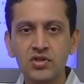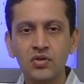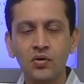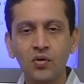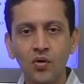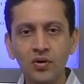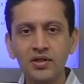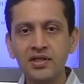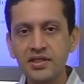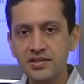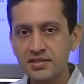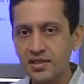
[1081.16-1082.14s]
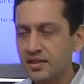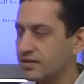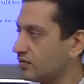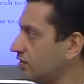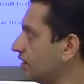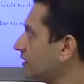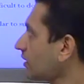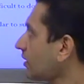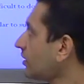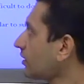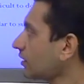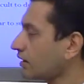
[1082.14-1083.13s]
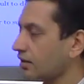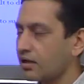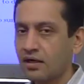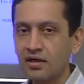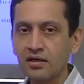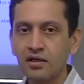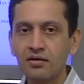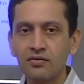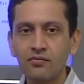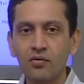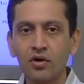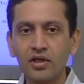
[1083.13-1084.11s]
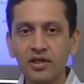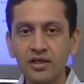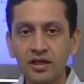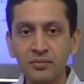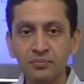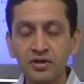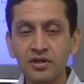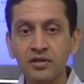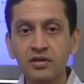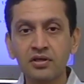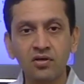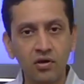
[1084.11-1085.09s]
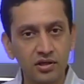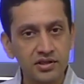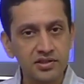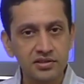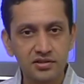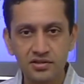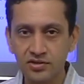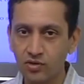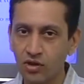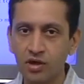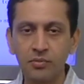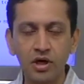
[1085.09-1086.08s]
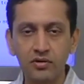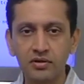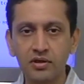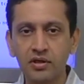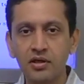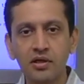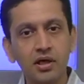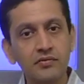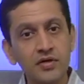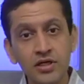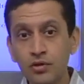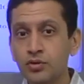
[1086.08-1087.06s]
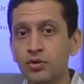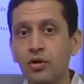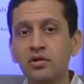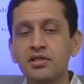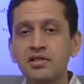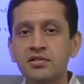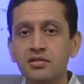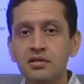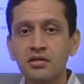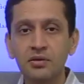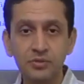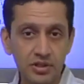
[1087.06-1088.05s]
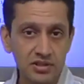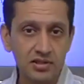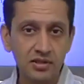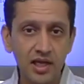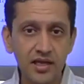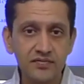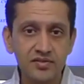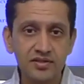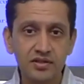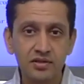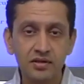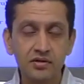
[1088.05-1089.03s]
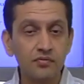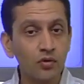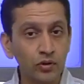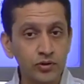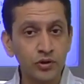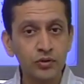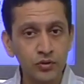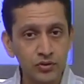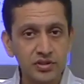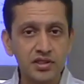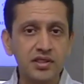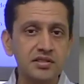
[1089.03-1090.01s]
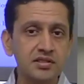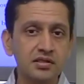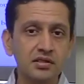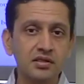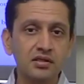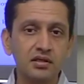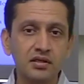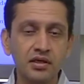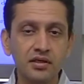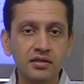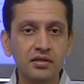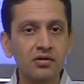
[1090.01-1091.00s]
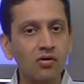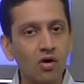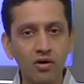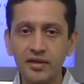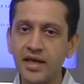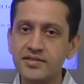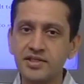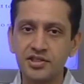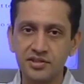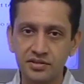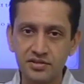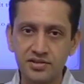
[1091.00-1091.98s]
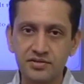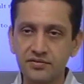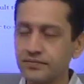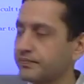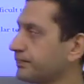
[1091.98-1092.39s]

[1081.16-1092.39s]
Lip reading: So all these 3 are what an empirical knowledge is all about. And we use all these 3 in our personal lives. We also use these in organizations.